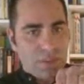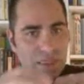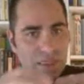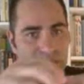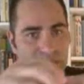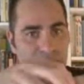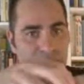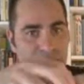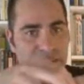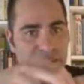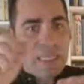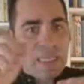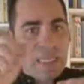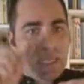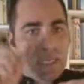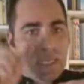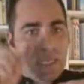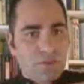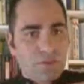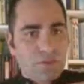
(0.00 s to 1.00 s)
in the
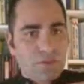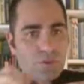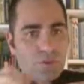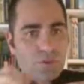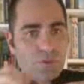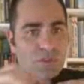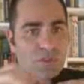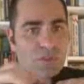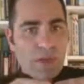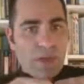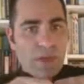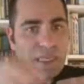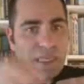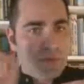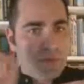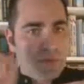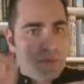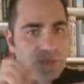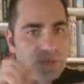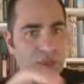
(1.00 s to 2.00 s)
spleen or
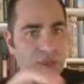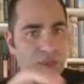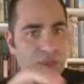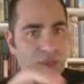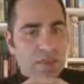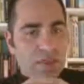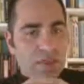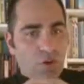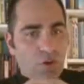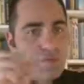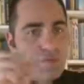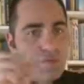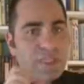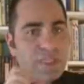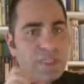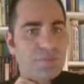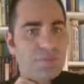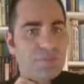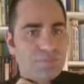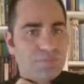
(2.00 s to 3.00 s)
stomach area,
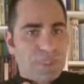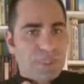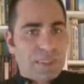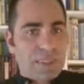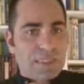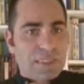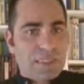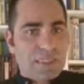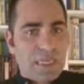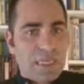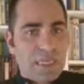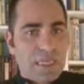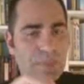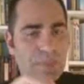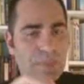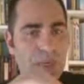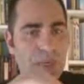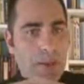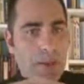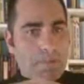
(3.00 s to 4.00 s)
over there, it's
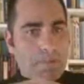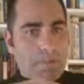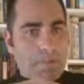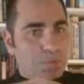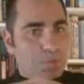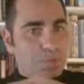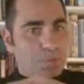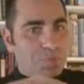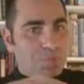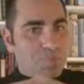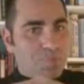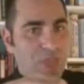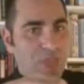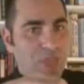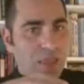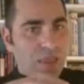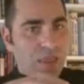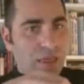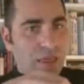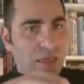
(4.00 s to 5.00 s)

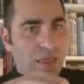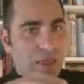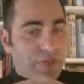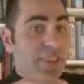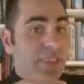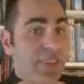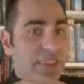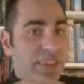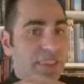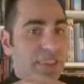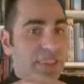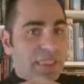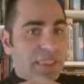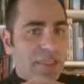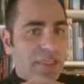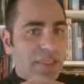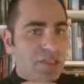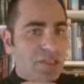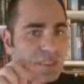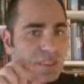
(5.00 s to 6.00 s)
there's a
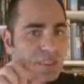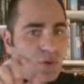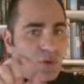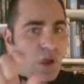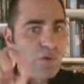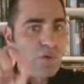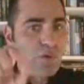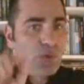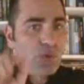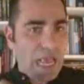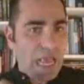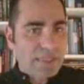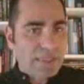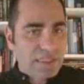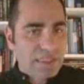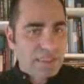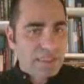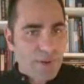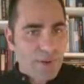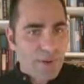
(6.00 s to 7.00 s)
stagnation, so I will
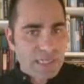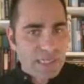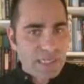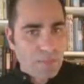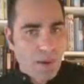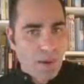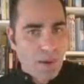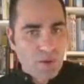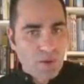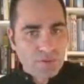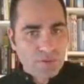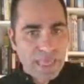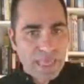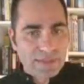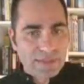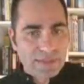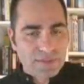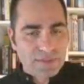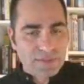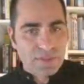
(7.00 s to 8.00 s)
ask directly about
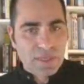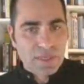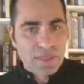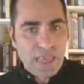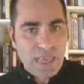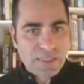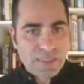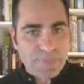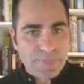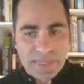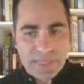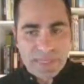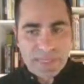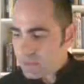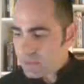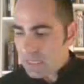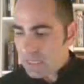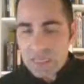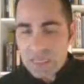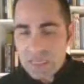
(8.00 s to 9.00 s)
that
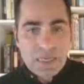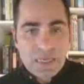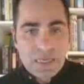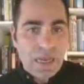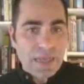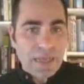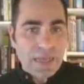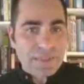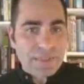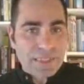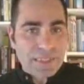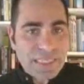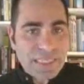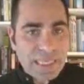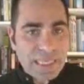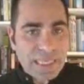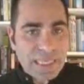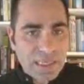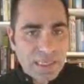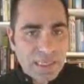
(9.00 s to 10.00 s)
aspect. On the
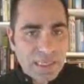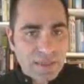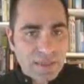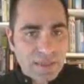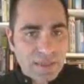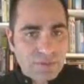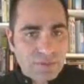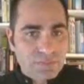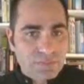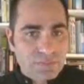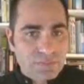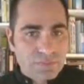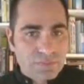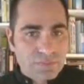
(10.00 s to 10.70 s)
sinking